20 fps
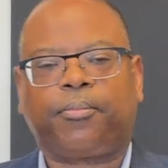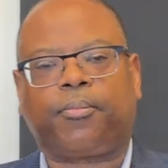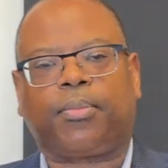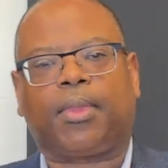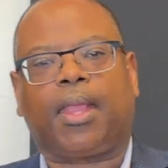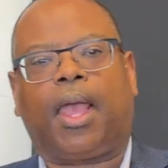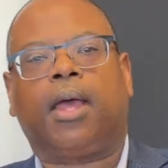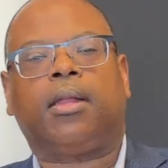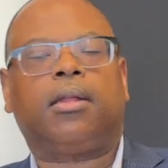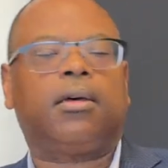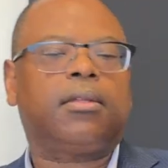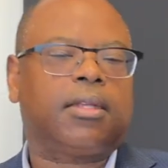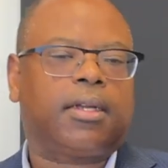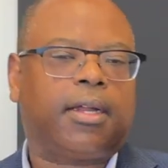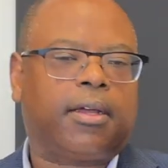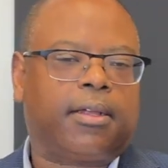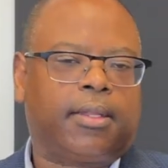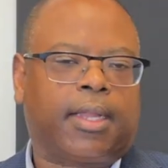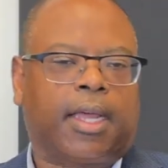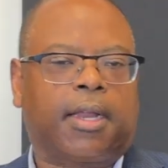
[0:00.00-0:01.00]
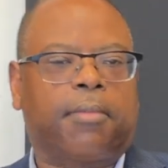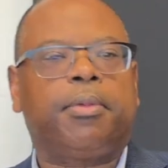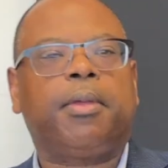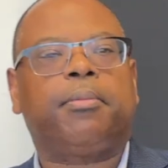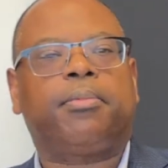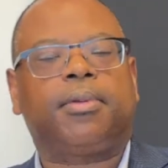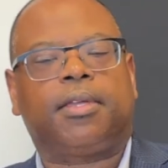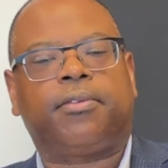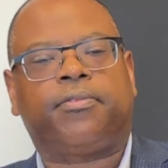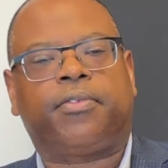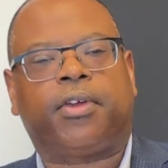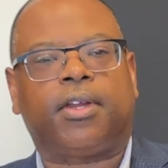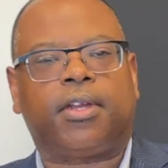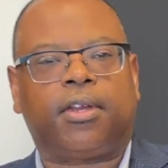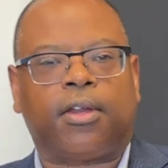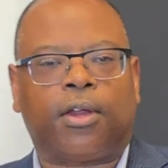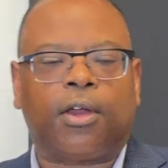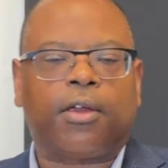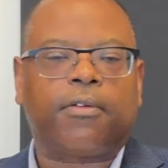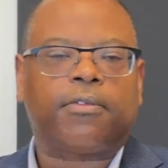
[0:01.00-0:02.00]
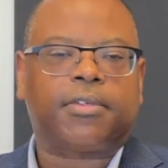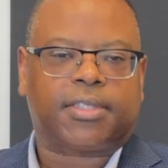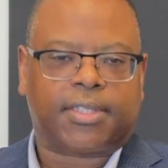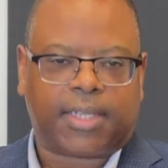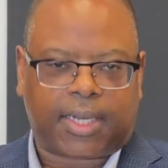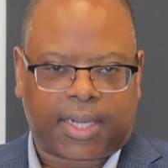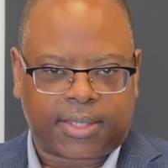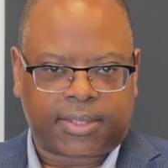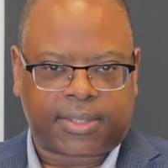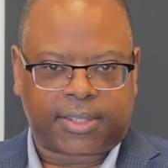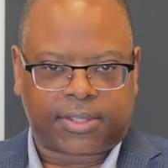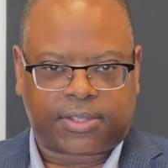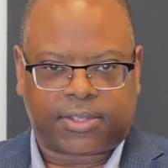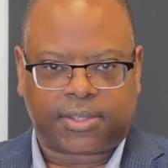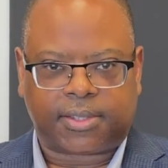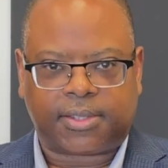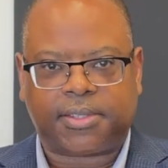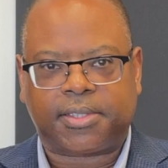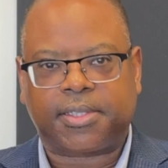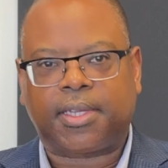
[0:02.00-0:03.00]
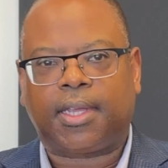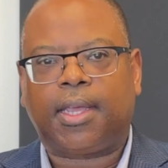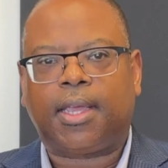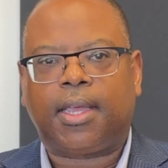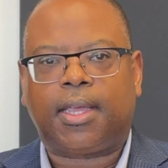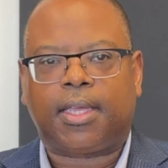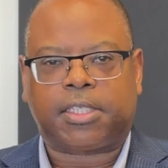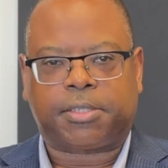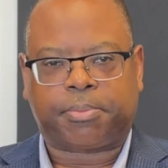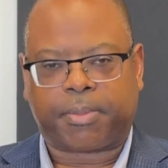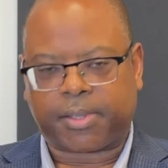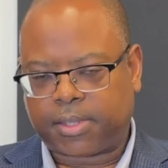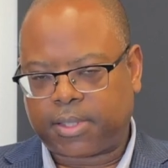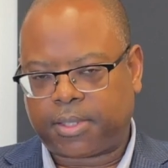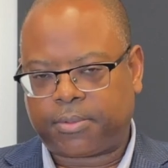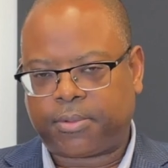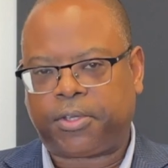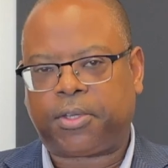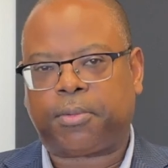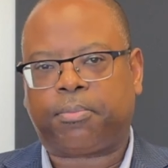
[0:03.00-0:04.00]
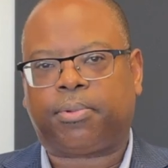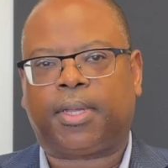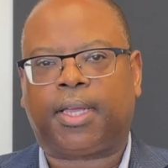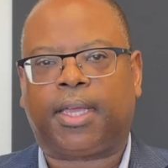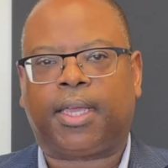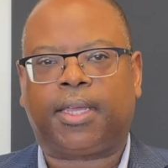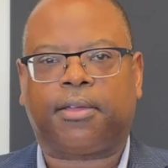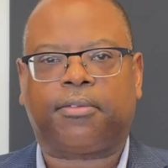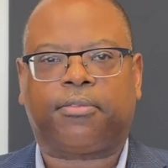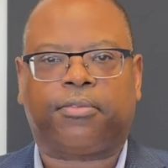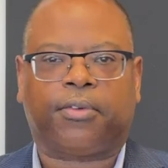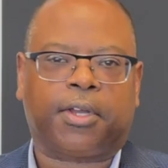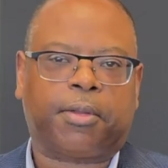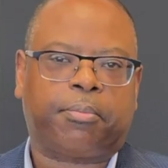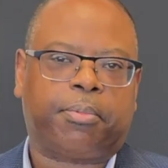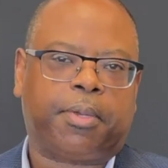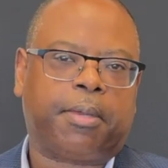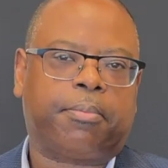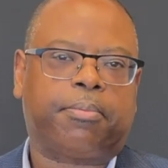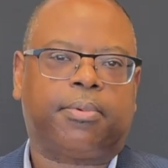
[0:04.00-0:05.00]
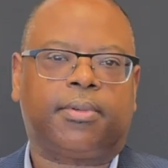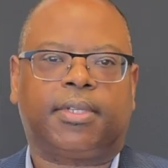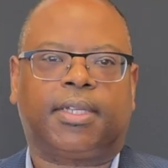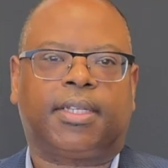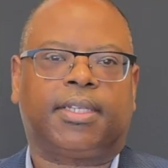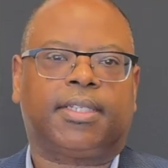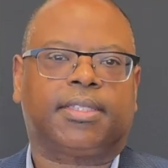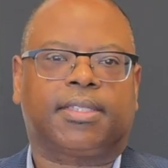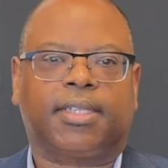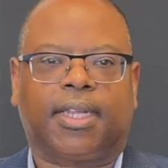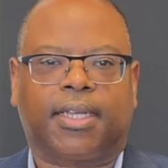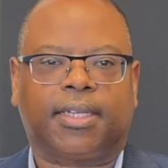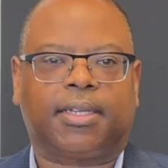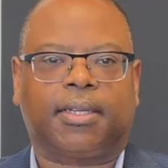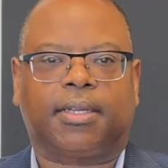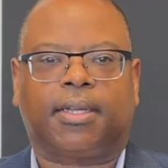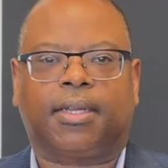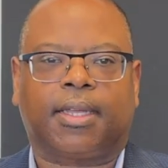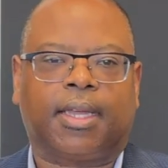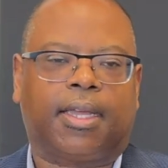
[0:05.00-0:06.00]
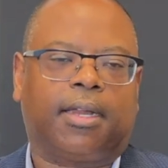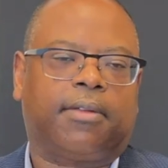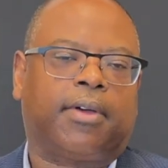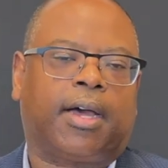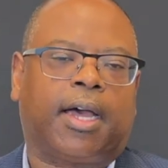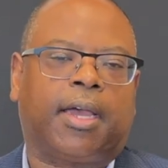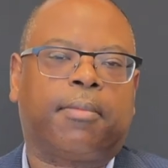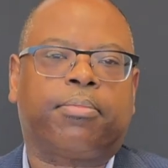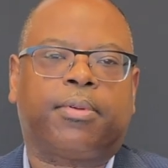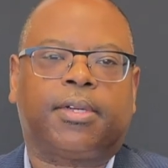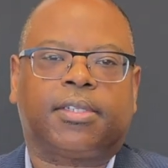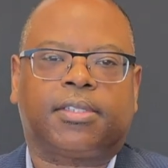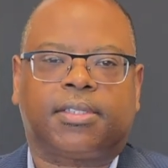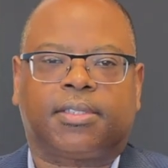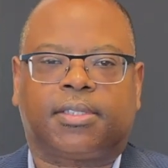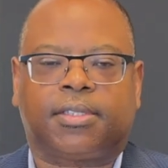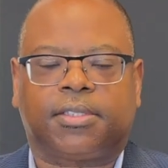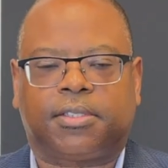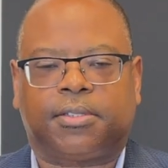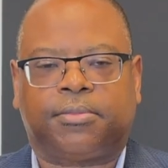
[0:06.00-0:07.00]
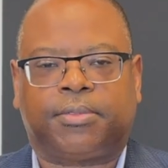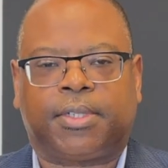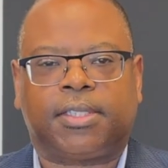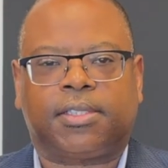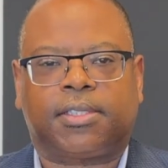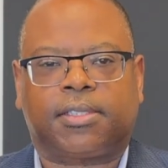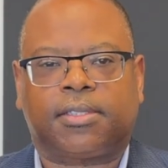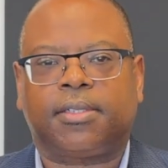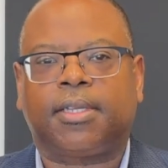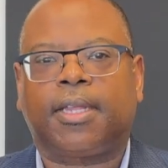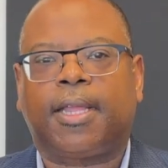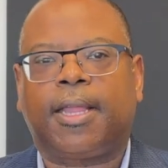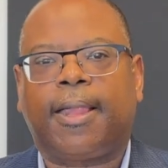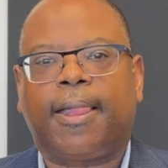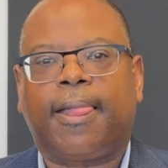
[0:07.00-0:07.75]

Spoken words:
I know that a lot of people get very nervous at auditions, especially when you're playing in front of people and it's like a kind of high pressure situation.